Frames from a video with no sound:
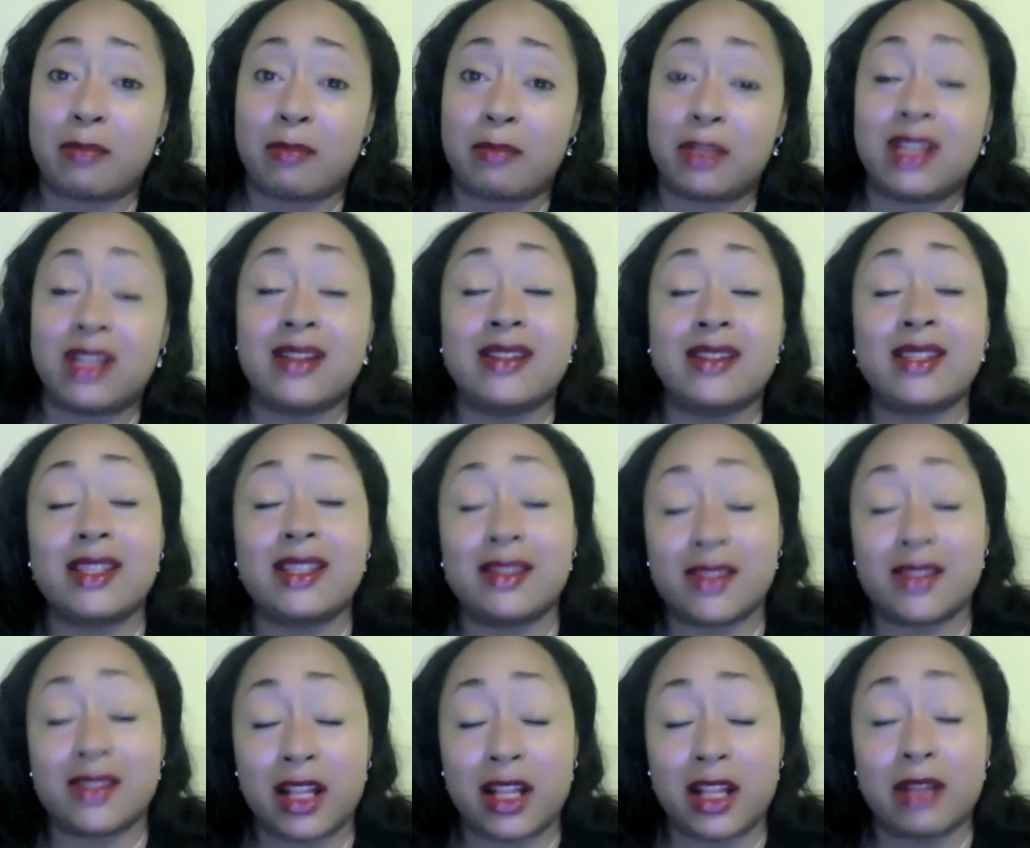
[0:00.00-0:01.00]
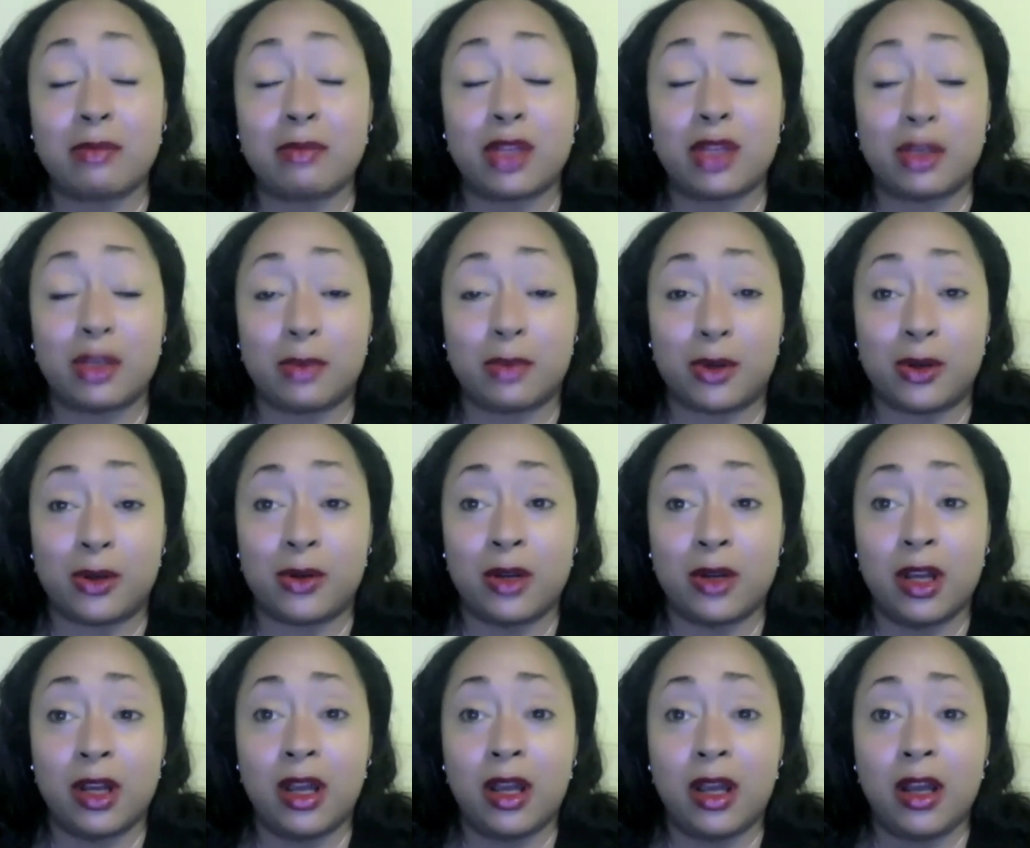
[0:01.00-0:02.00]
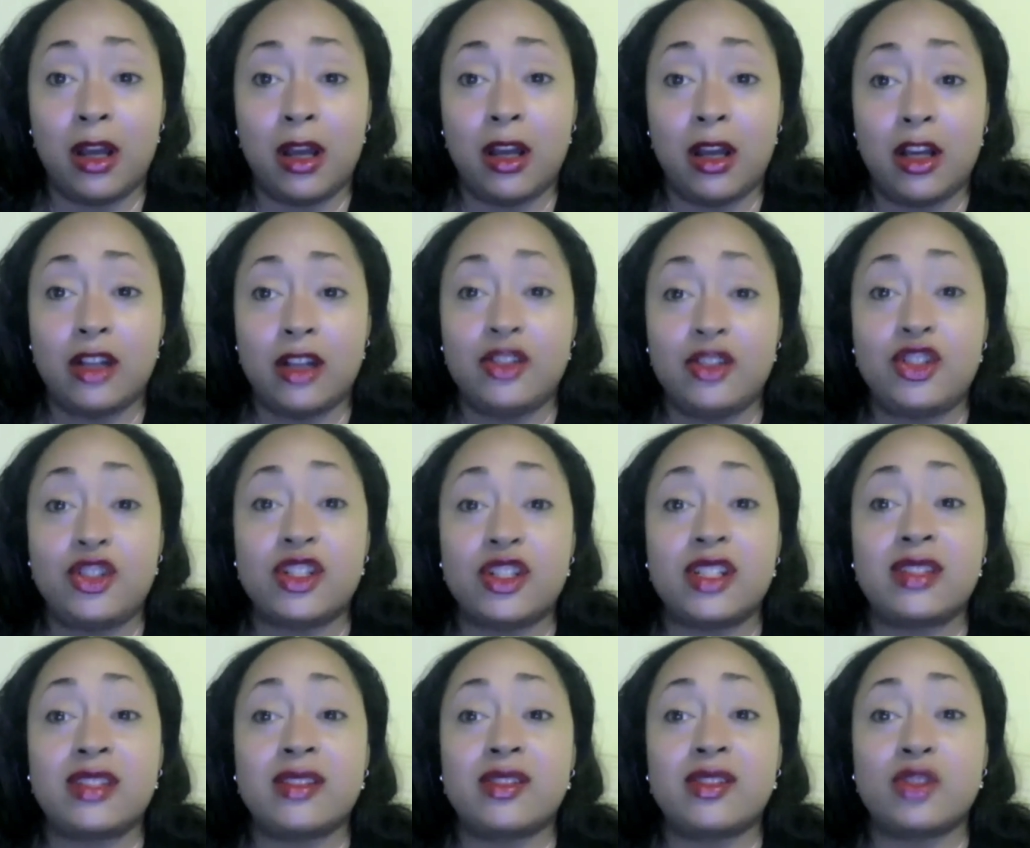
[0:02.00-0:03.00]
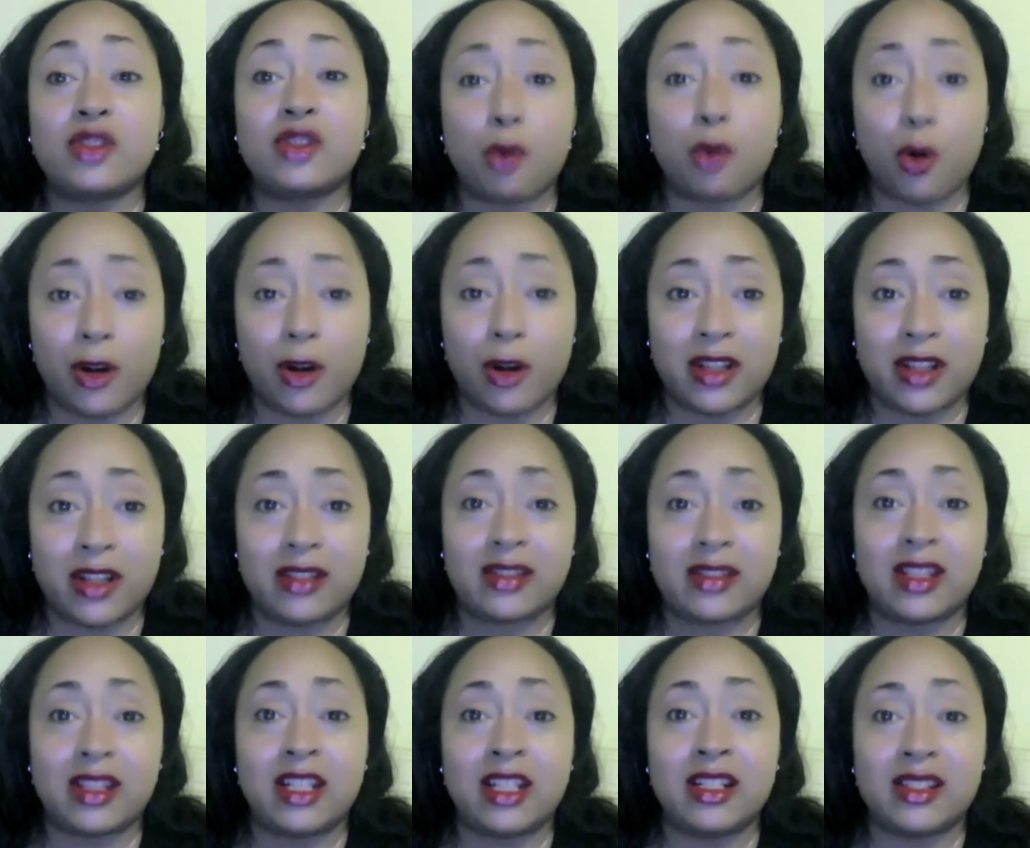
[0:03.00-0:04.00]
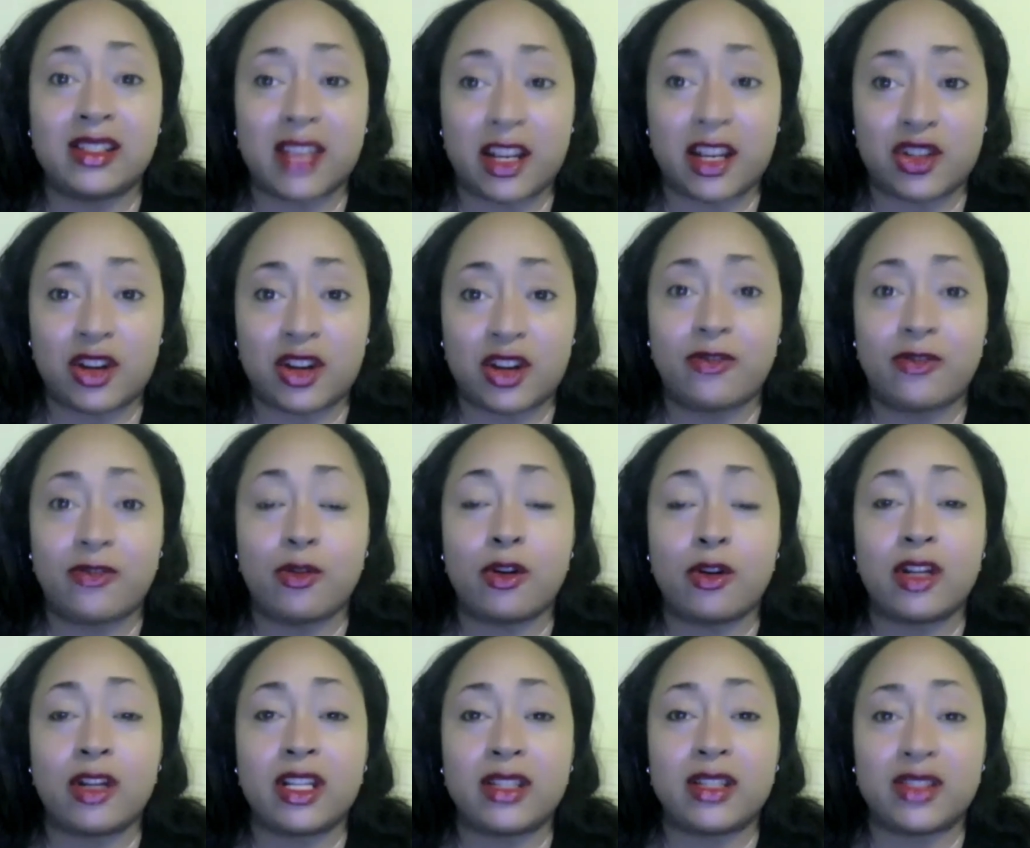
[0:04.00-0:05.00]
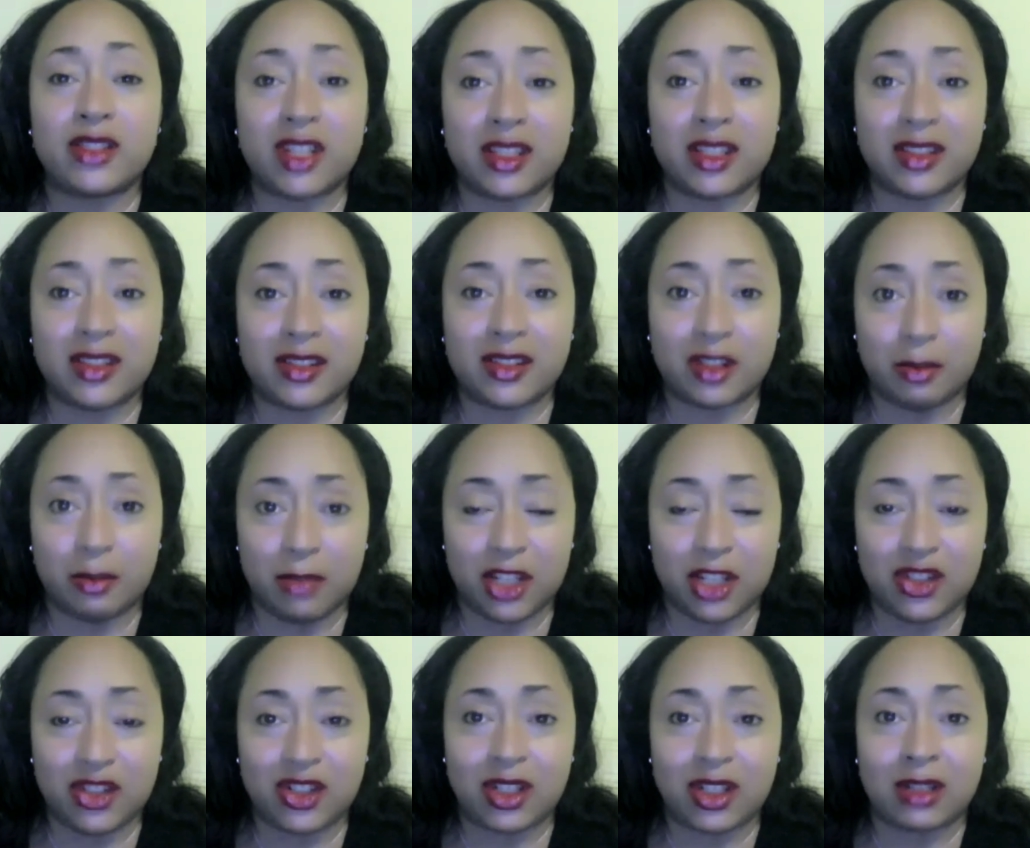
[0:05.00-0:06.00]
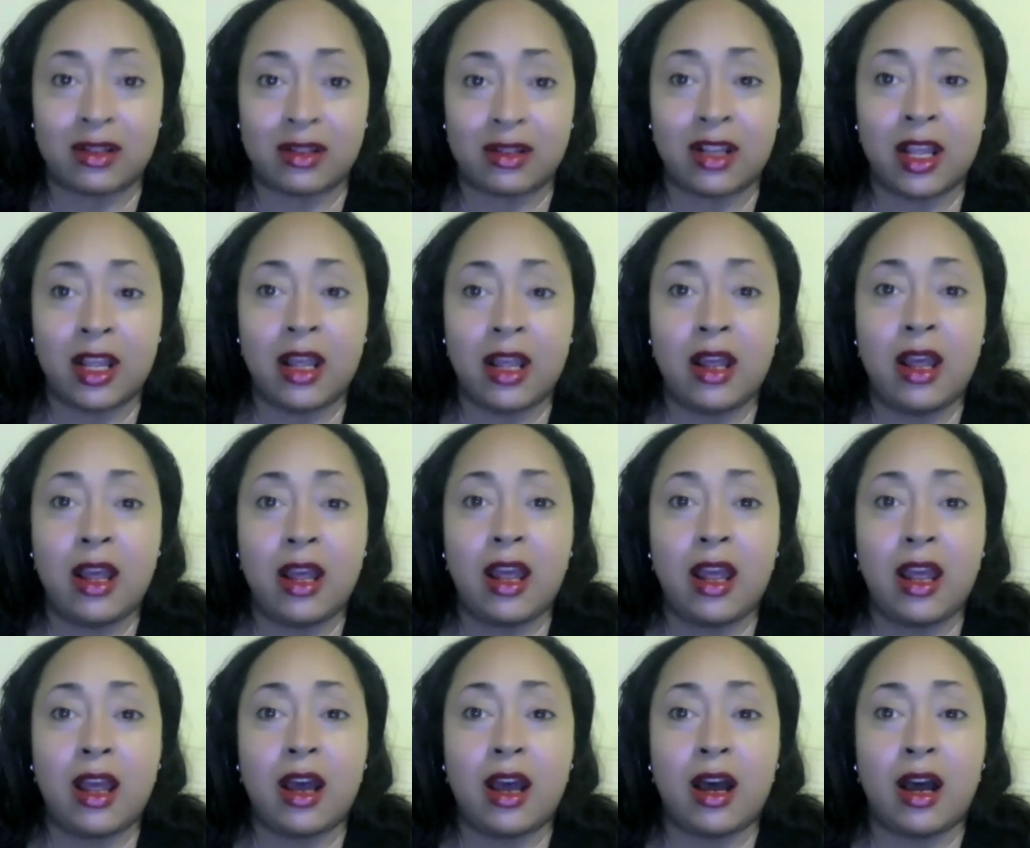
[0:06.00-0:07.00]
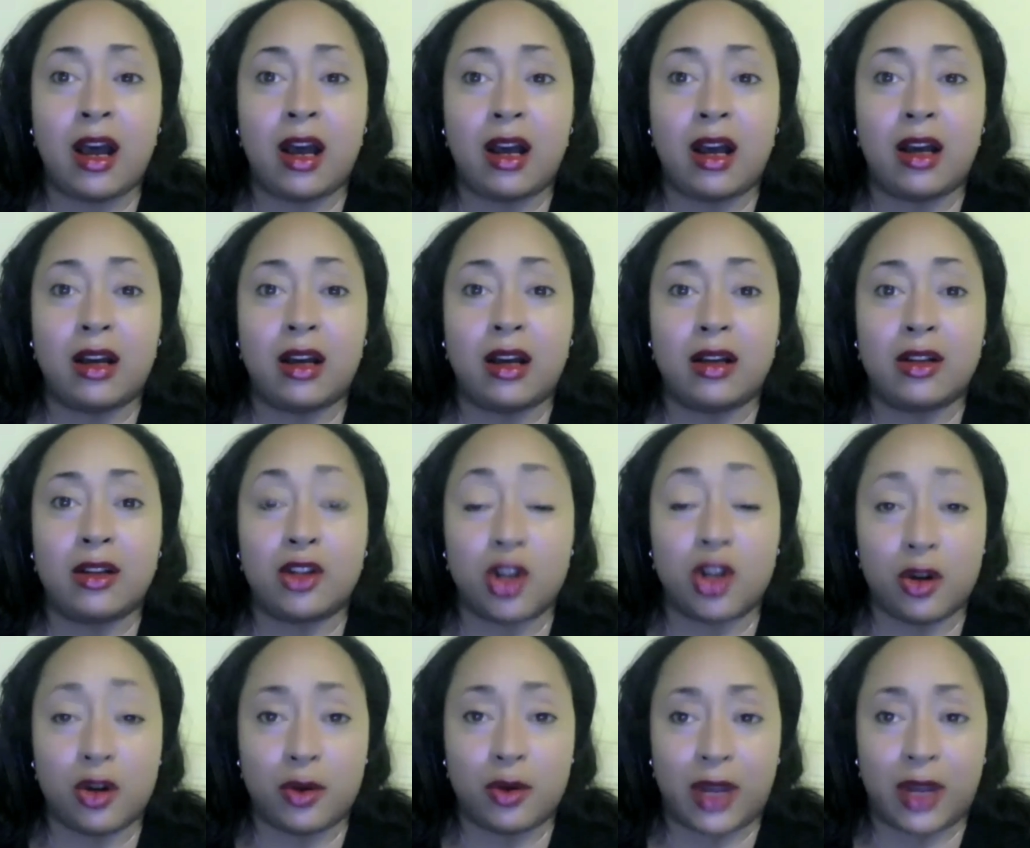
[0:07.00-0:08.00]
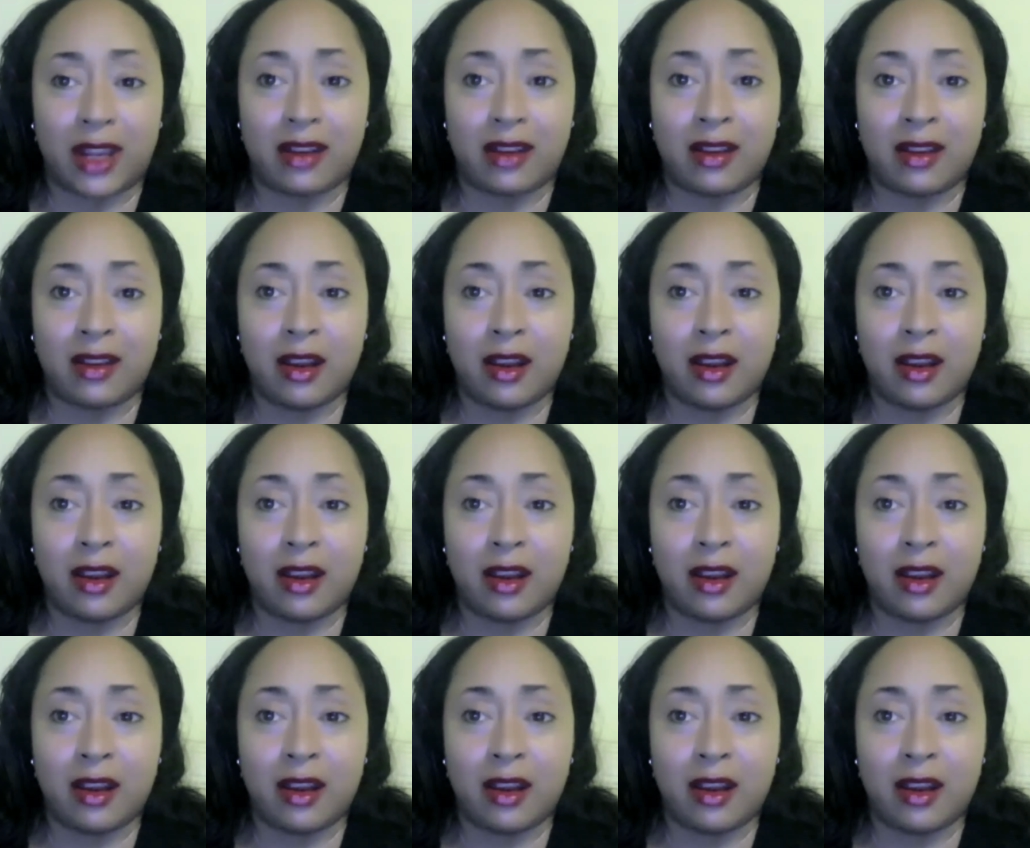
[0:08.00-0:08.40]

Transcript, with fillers: because he's telling people, just support us in this HR 40 to get this commission uh, going